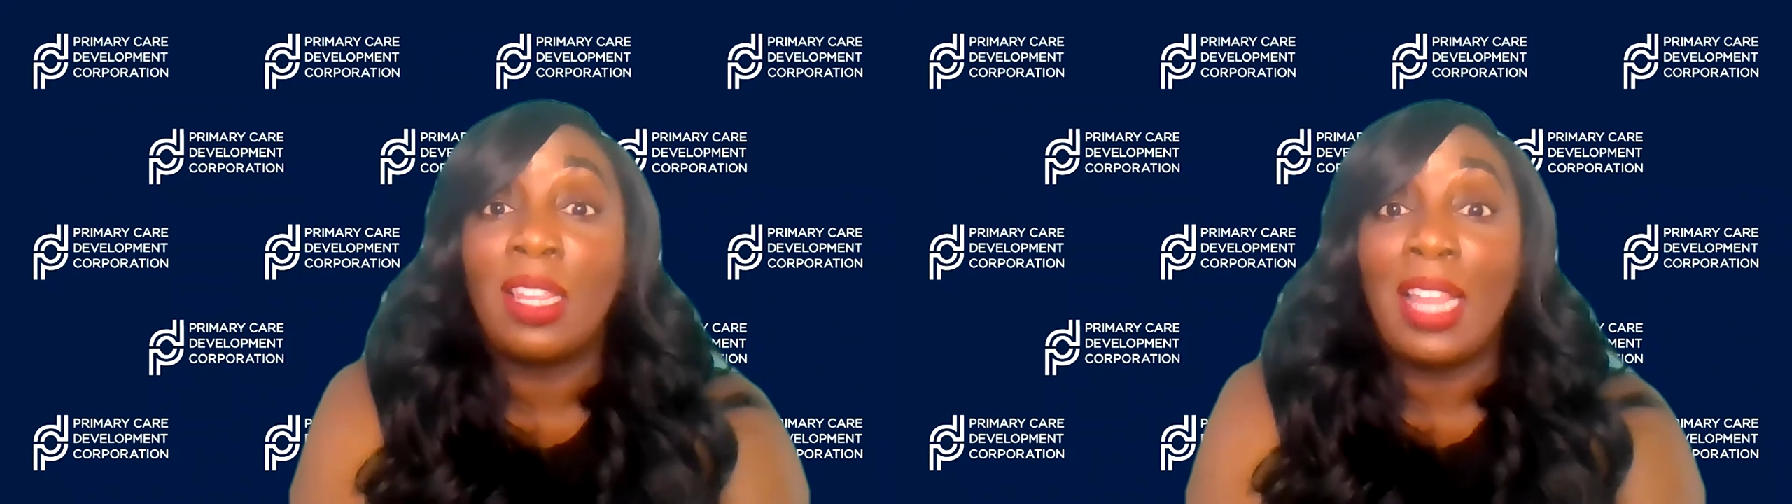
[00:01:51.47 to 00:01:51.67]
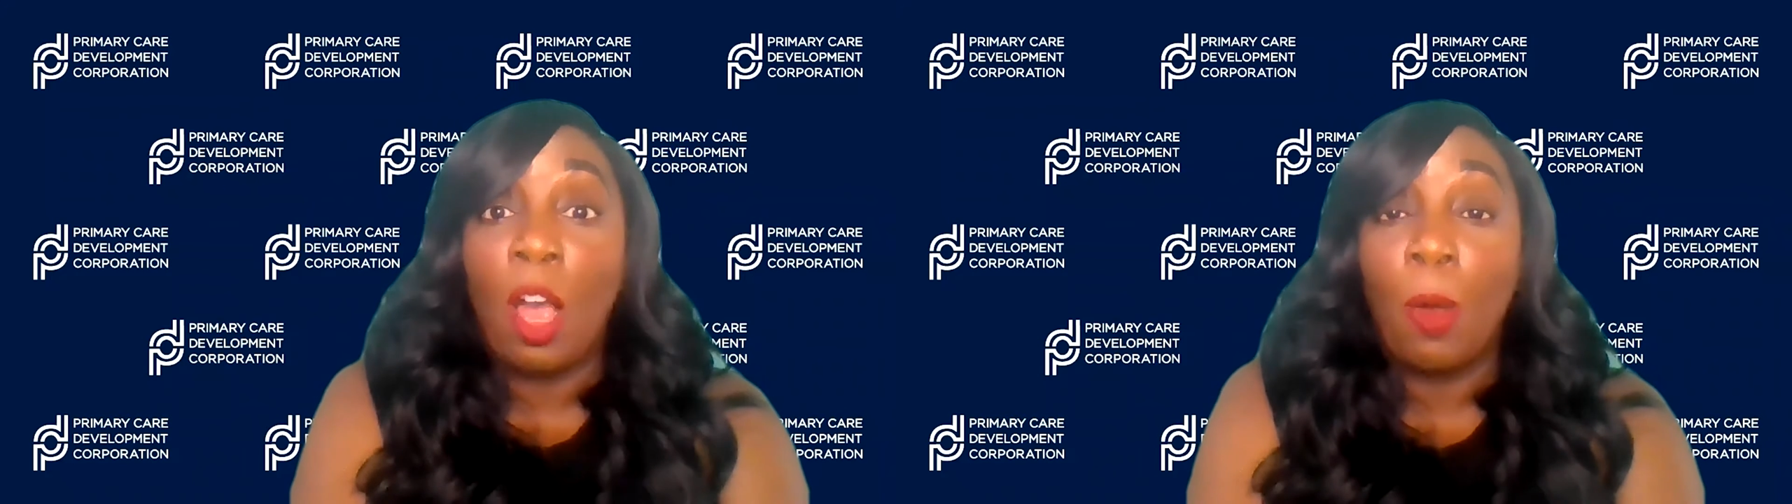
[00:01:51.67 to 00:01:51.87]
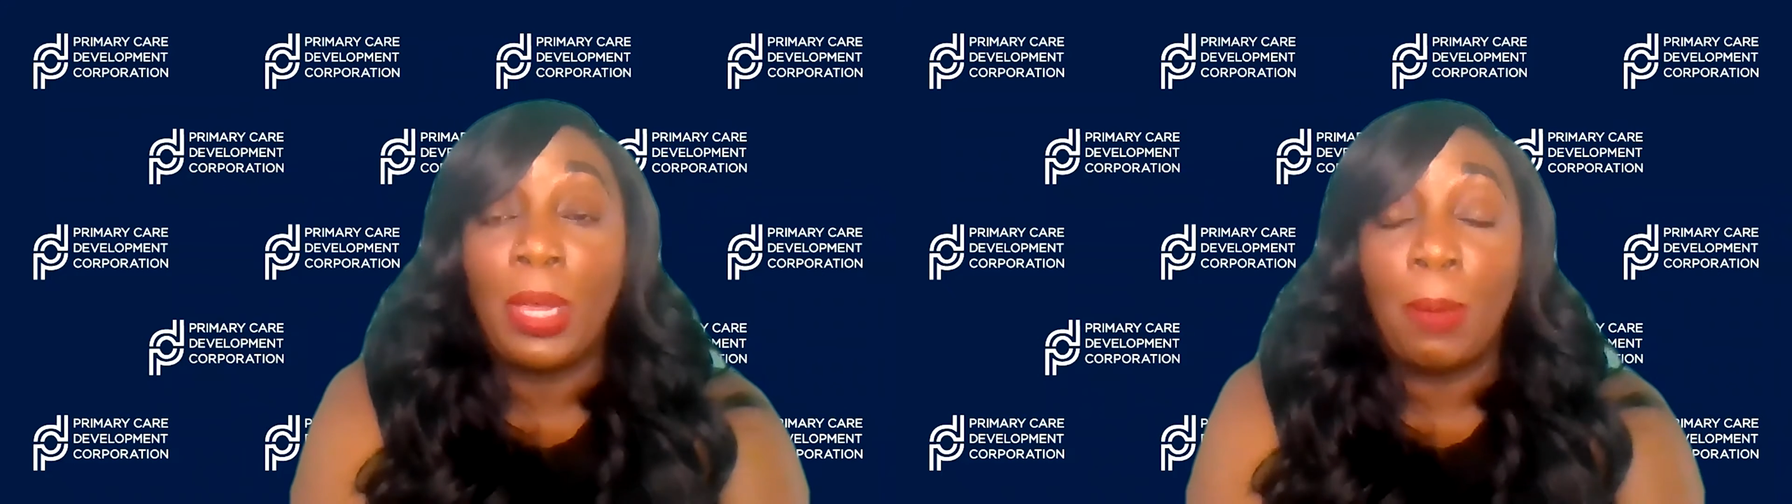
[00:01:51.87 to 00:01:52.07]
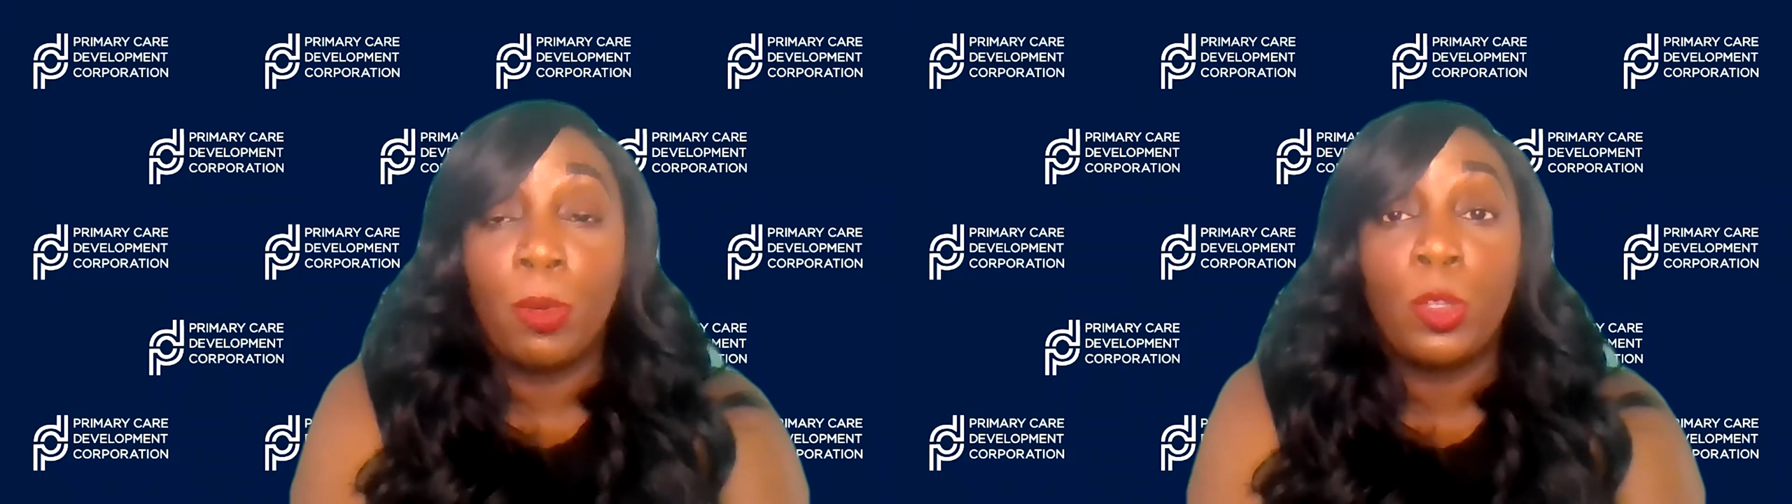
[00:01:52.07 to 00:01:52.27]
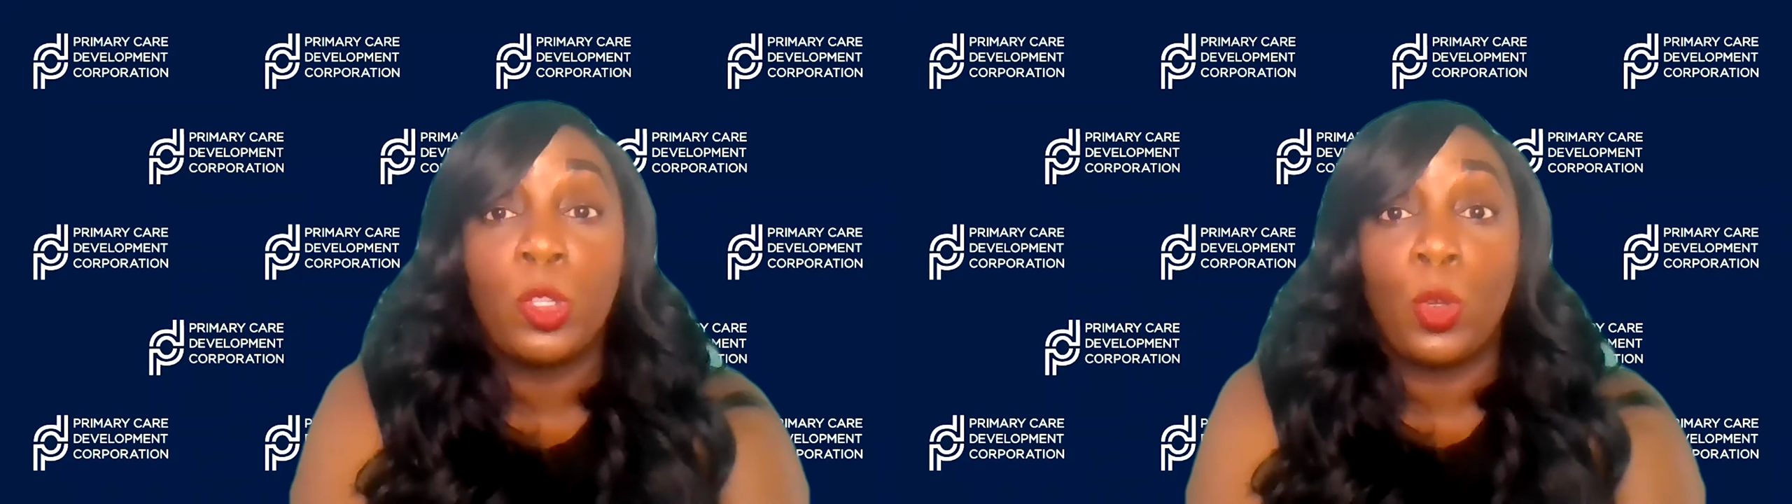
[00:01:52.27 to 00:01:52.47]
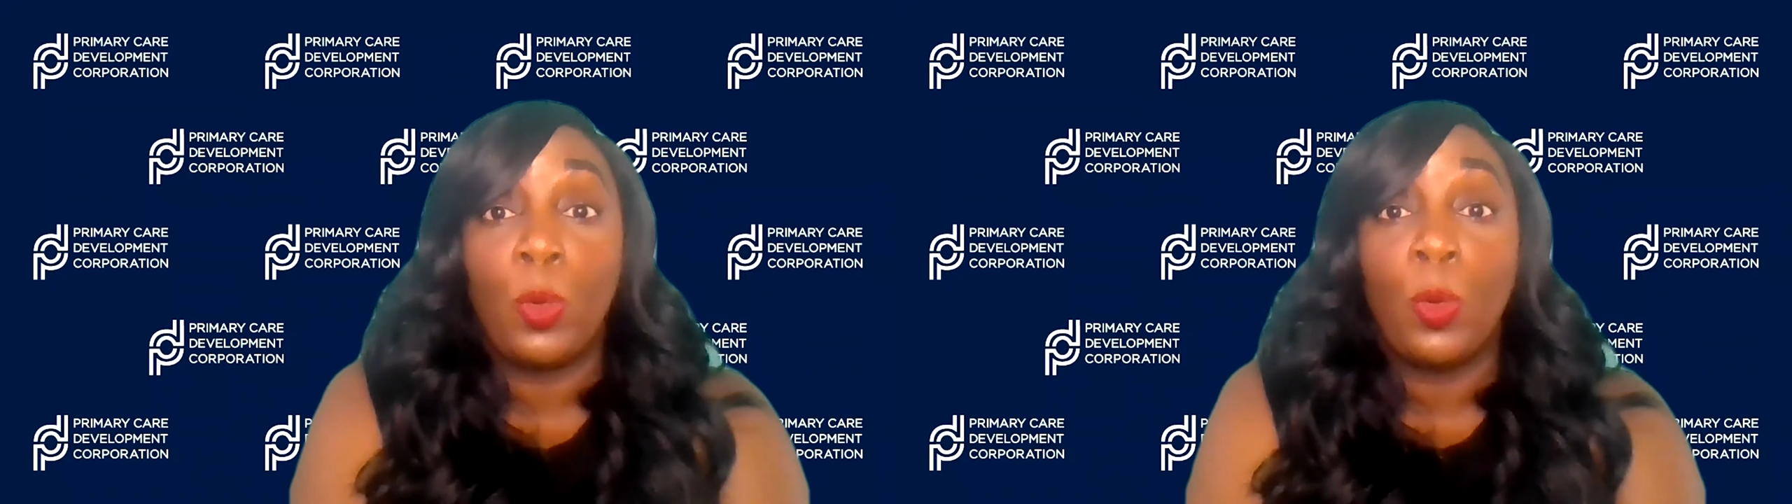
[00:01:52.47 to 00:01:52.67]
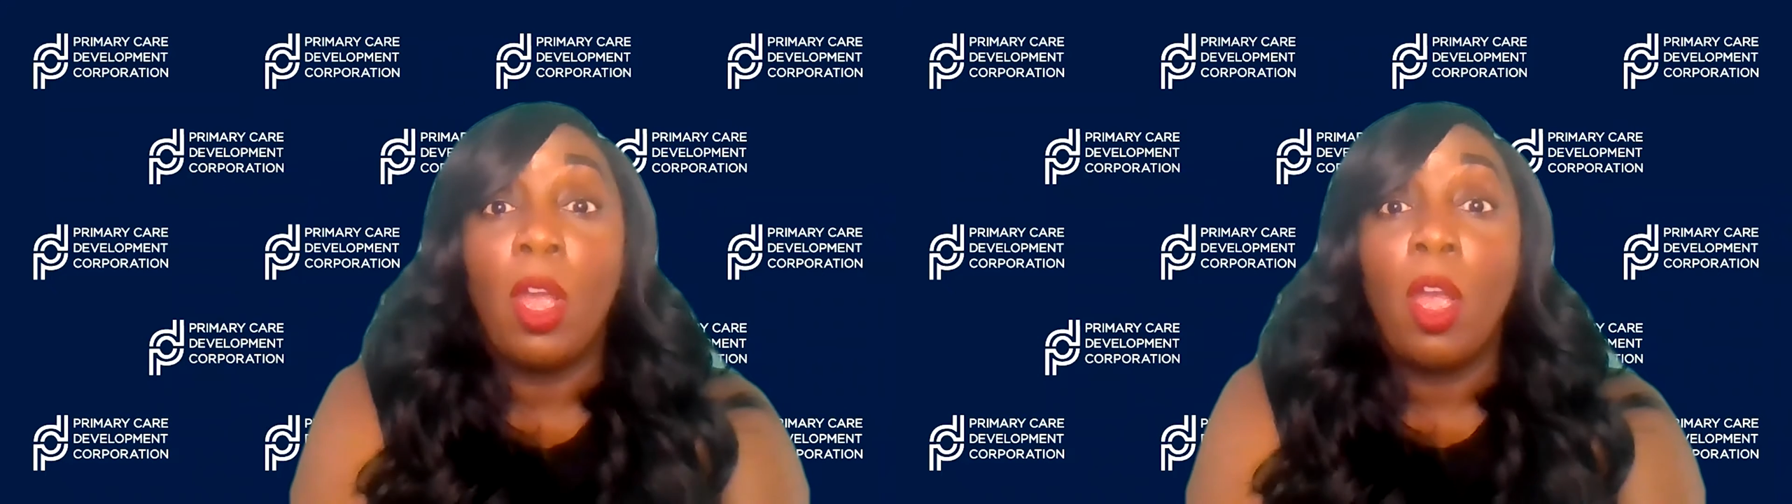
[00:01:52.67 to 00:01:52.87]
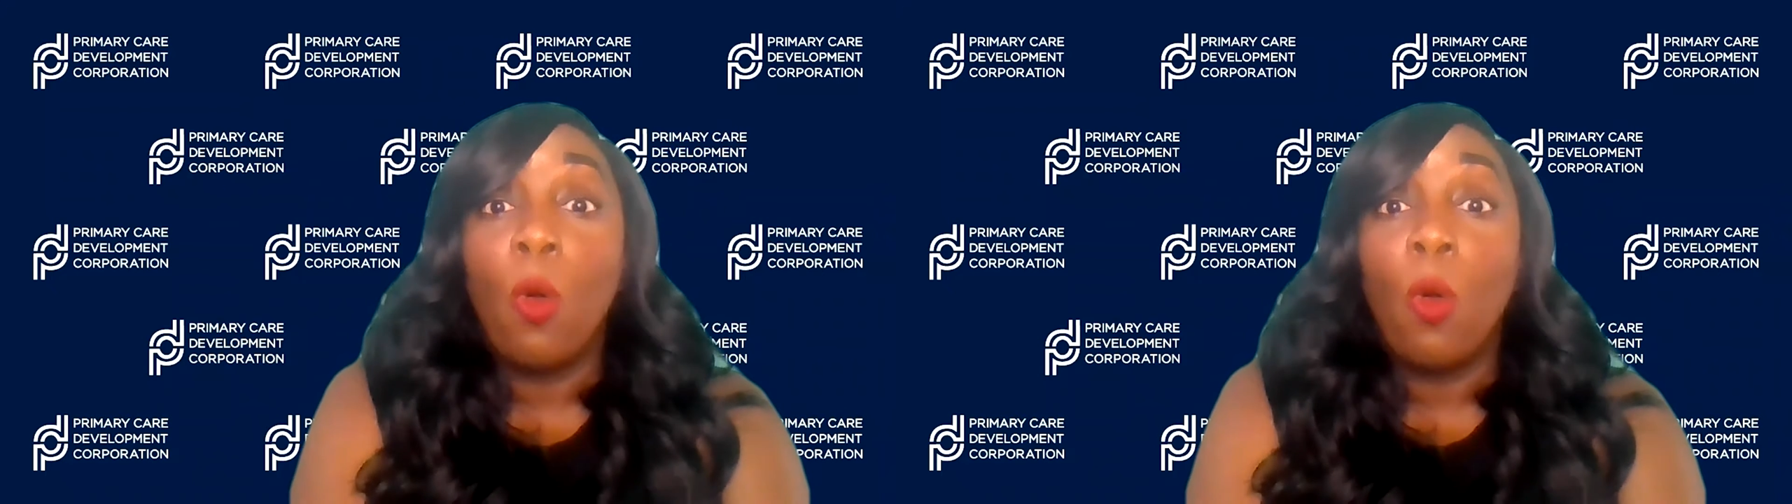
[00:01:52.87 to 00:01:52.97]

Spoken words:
allow people to,